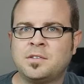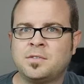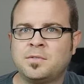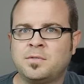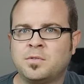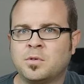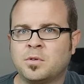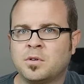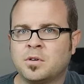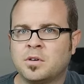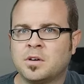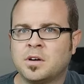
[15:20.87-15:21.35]

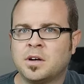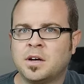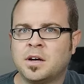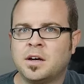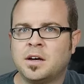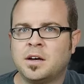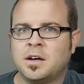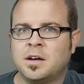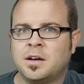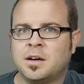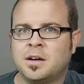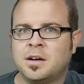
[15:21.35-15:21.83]
for
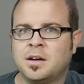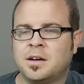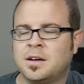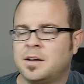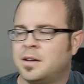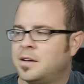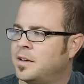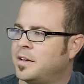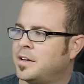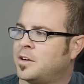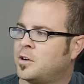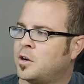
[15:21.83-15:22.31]
uh,
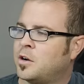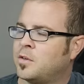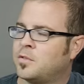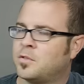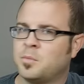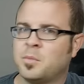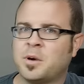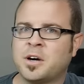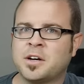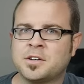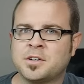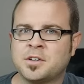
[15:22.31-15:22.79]
a, a curved
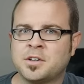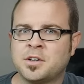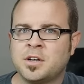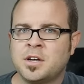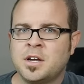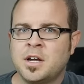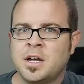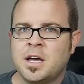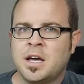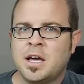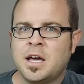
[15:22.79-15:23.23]
monitor.